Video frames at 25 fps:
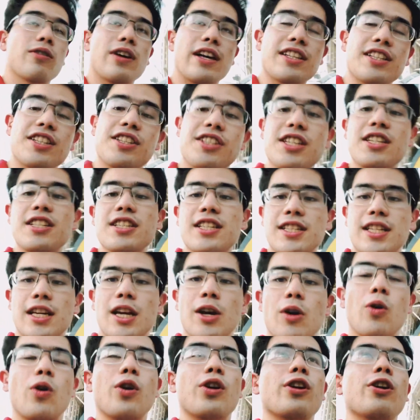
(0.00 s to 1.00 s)
as a season
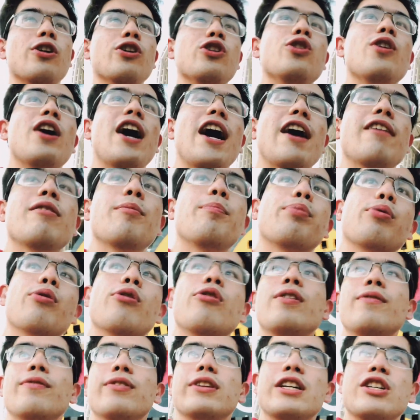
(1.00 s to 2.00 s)
ticket holder, you have a
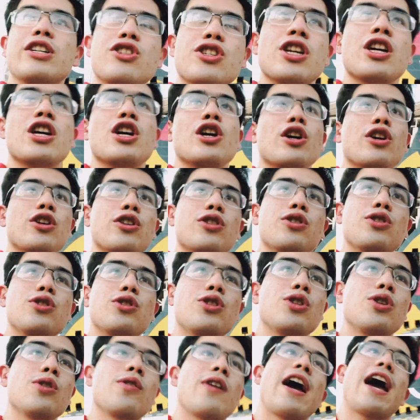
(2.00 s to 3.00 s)
privilege
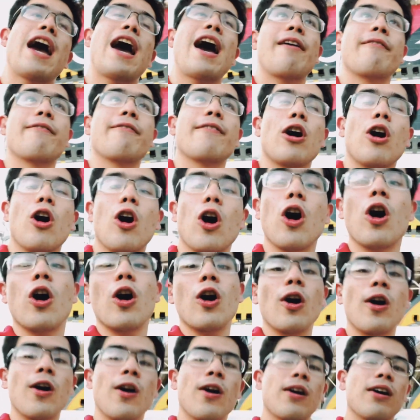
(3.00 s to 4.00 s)
to have
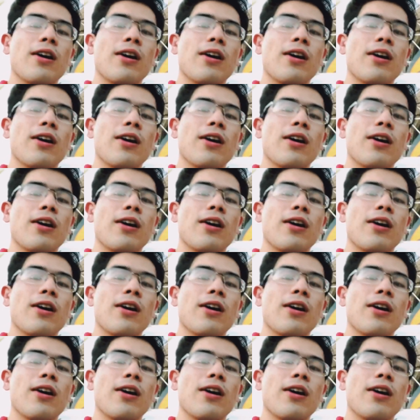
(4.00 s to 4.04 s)
all